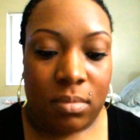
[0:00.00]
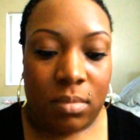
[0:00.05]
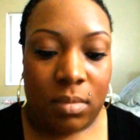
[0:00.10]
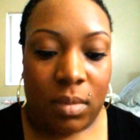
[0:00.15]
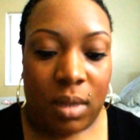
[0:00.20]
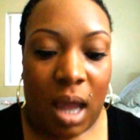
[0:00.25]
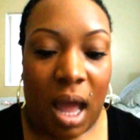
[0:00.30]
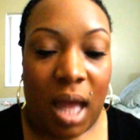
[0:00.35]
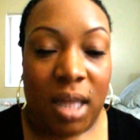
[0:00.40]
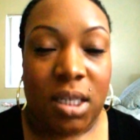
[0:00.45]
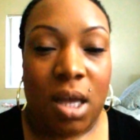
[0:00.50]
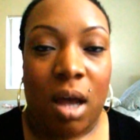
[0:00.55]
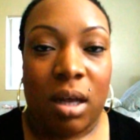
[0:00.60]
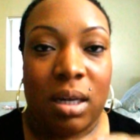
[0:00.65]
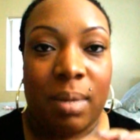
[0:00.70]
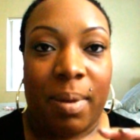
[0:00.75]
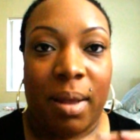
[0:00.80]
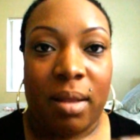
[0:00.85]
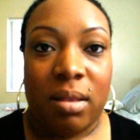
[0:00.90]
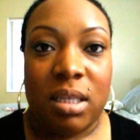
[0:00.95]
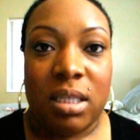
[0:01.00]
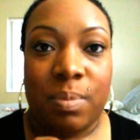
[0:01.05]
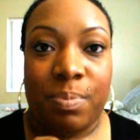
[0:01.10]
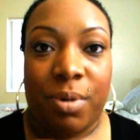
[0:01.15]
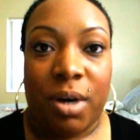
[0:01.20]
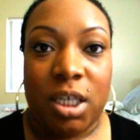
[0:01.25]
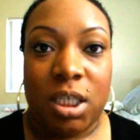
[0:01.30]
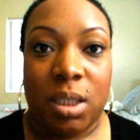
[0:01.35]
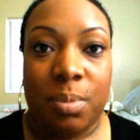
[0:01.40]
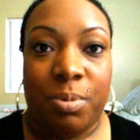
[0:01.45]
I talked about this
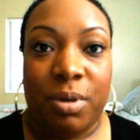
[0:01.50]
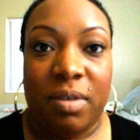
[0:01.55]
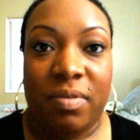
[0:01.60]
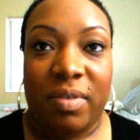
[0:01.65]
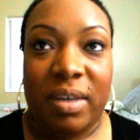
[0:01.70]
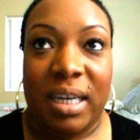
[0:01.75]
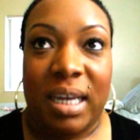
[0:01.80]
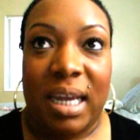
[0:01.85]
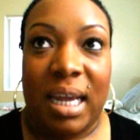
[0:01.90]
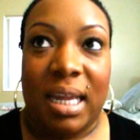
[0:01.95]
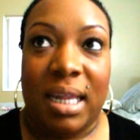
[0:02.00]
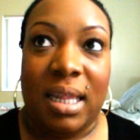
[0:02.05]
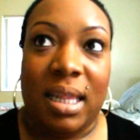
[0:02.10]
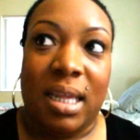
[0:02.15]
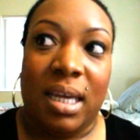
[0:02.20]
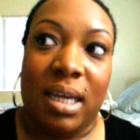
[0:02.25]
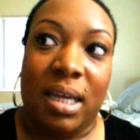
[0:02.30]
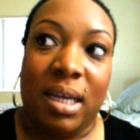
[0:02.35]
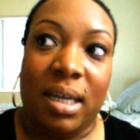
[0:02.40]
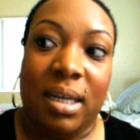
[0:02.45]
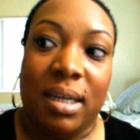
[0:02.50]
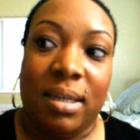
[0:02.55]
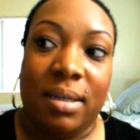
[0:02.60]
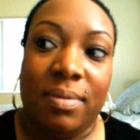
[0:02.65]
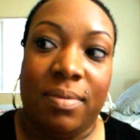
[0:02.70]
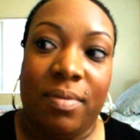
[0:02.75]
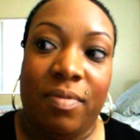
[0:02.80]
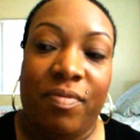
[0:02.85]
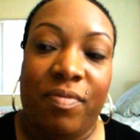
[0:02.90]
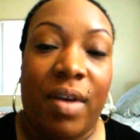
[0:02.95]
brush briefly in the
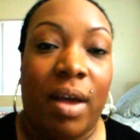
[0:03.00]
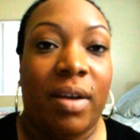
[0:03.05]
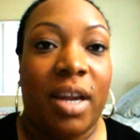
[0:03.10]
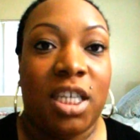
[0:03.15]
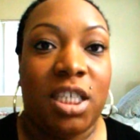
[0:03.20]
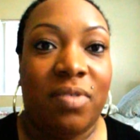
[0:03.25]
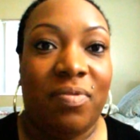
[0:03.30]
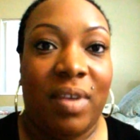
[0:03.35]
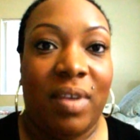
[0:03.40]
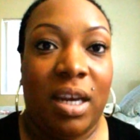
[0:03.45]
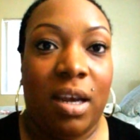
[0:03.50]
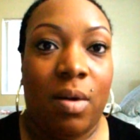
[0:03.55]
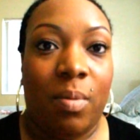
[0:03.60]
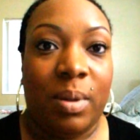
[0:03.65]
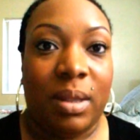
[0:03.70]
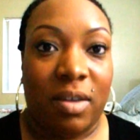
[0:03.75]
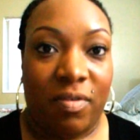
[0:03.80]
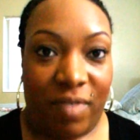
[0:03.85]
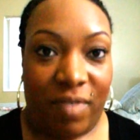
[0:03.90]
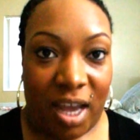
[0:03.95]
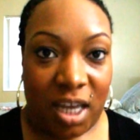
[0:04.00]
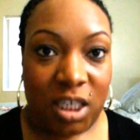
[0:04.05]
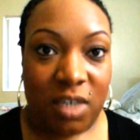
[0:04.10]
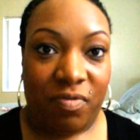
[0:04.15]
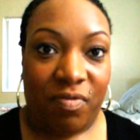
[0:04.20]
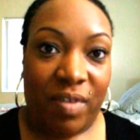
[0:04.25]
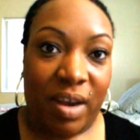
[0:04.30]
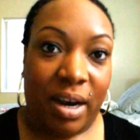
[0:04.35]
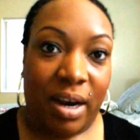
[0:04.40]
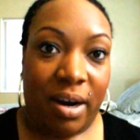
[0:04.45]
foundation video with the fashion
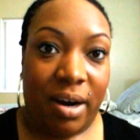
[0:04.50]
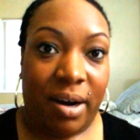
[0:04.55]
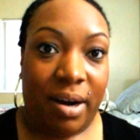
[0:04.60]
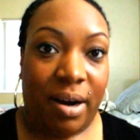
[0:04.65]
fair,